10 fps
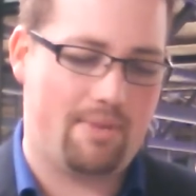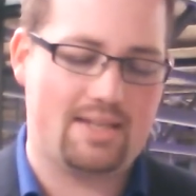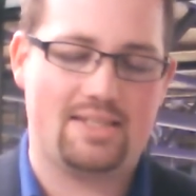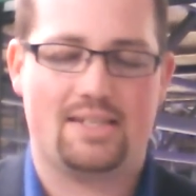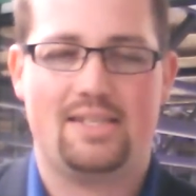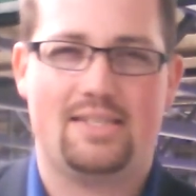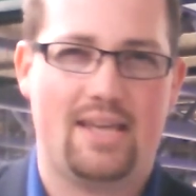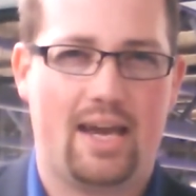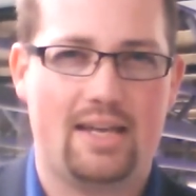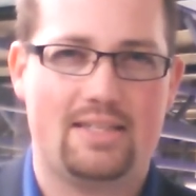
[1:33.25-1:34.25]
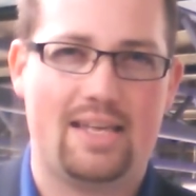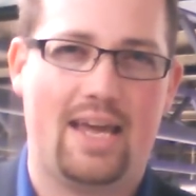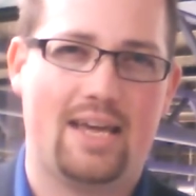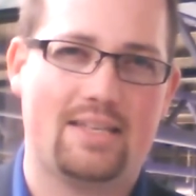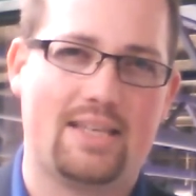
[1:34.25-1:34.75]
My 60 seconds
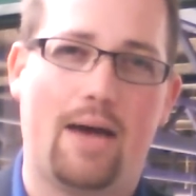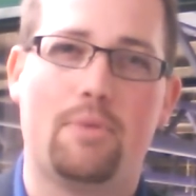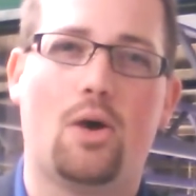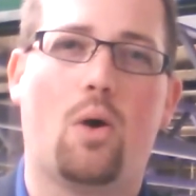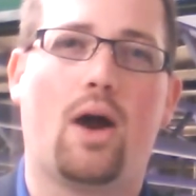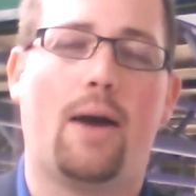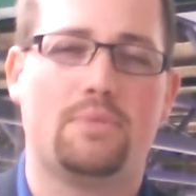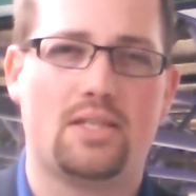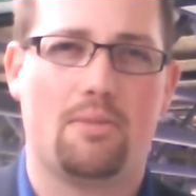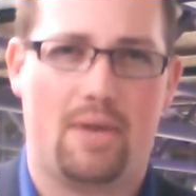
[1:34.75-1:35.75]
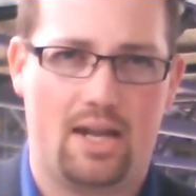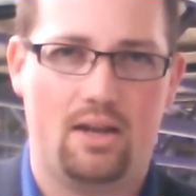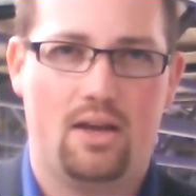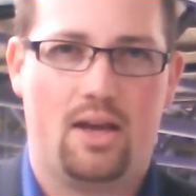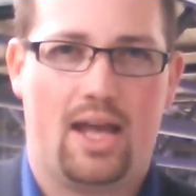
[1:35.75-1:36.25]
is up. You are up to the minute.